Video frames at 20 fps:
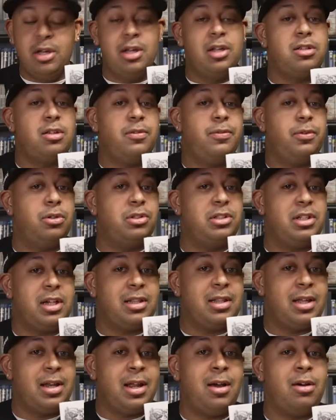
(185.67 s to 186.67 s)
So if you go check
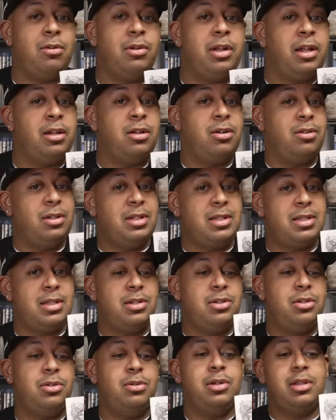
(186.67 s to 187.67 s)
that out and go listen
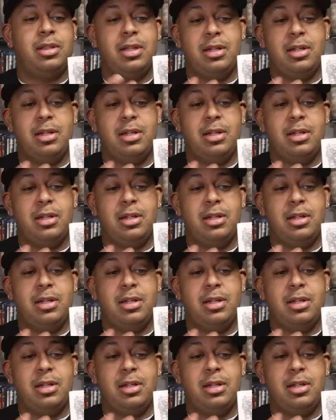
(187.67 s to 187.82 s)
to it,